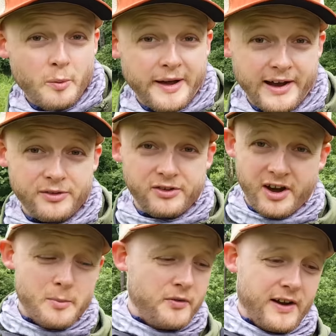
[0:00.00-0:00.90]
about how to
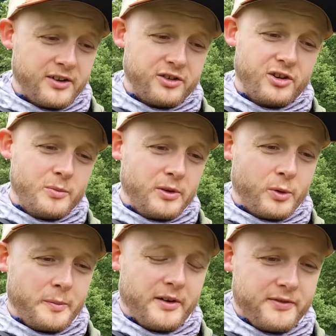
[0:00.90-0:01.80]
tie a perfection loop. It's
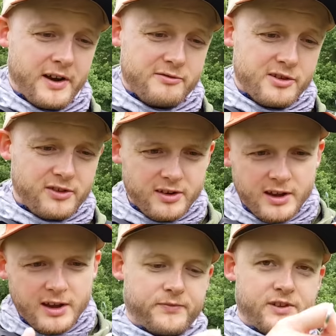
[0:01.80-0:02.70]
one of my favorites.
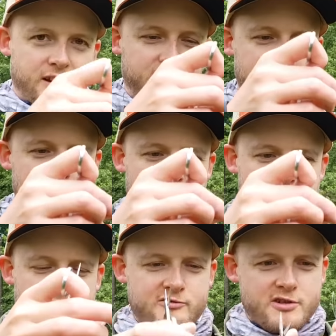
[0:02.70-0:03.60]
So you can trim that
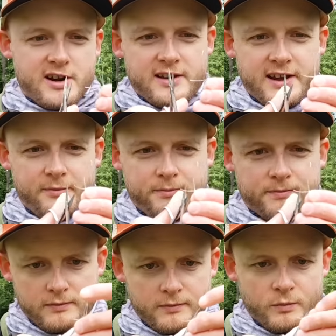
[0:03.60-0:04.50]
tag right down
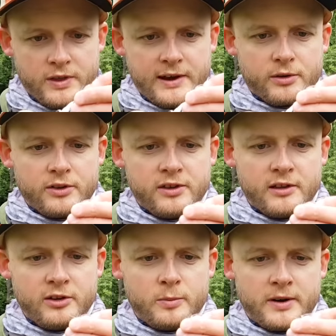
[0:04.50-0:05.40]
without cutting the loop